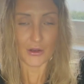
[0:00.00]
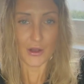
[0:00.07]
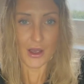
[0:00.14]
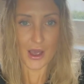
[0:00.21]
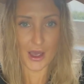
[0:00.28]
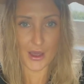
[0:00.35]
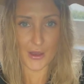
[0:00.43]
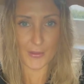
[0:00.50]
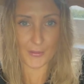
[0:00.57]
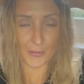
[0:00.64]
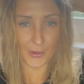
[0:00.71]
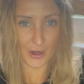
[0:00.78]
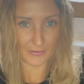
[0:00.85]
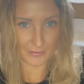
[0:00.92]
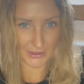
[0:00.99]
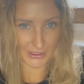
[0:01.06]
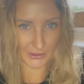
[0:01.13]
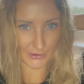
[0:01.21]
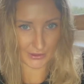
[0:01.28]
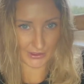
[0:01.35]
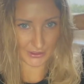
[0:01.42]
What I've been
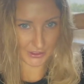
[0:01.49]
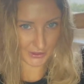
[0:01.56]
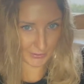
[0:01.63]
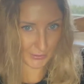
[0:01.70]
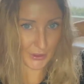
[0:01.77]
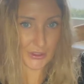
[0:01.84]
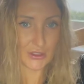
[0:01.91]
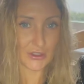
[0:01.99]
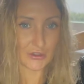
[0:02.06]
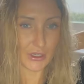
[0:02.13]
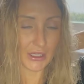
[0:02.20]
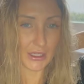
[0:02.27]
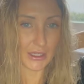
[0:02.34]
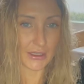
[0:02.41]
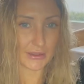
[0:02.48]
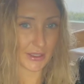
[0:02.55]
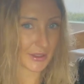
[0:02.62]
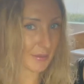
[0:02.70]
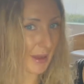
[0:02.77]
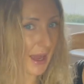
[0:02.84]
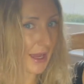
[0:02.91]
doing is just putting a straight line down
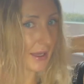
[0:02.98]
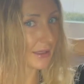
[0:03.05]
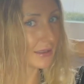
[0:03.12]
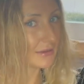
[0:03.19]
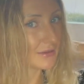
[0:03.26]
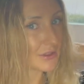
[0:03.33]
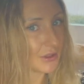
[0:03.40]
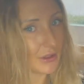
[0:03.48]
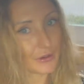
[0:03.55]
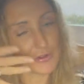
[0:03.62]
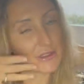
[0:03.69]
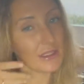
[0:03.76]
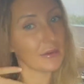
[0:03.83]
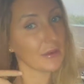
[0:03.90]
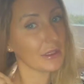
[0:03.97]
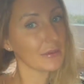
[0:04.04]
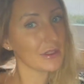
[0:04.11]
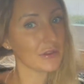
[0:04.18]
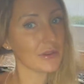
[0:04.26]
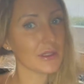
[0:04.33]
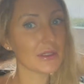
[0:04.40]
the back. So obviously I'm going to be
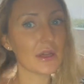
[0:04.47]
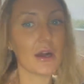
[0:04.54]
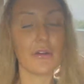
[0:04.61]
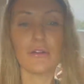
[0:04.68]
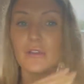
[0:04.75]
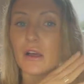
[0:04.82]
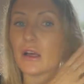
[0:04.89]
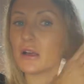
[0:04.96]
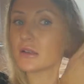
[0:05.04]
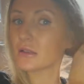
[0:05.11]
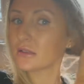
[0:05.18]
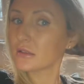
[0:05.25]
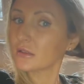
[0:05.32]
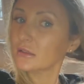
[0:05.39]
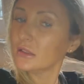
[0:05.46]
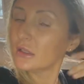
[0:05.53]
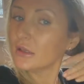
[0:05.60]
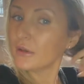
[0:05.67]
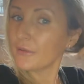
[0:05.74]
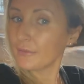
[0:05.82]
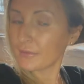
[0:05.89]
doing this half first.
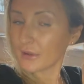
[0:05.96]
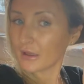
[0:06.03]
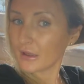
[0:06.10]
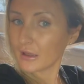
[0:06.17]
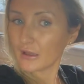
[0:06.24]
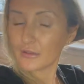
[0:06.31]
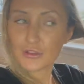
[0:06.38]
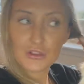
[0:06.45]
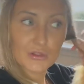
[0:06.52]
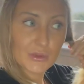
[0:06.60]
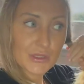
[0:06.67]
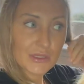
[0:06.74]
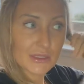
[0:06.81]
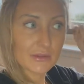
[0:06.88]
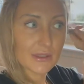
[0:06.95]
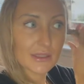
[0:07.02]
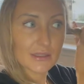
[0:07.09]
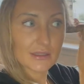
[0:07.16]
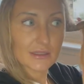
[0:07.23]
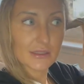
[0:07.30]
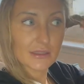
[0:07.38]
And just twisting
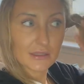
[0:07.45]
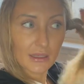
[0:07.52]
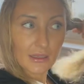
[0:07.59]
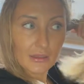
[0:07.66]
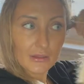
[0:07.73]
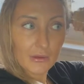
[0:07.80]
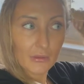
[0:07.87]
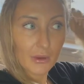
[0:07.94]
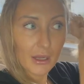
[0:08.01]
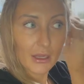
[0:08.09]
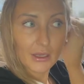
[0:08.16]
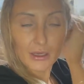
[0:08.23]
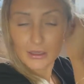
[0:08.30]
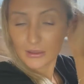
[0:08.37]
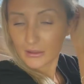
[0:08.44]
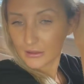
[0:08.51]
this side away.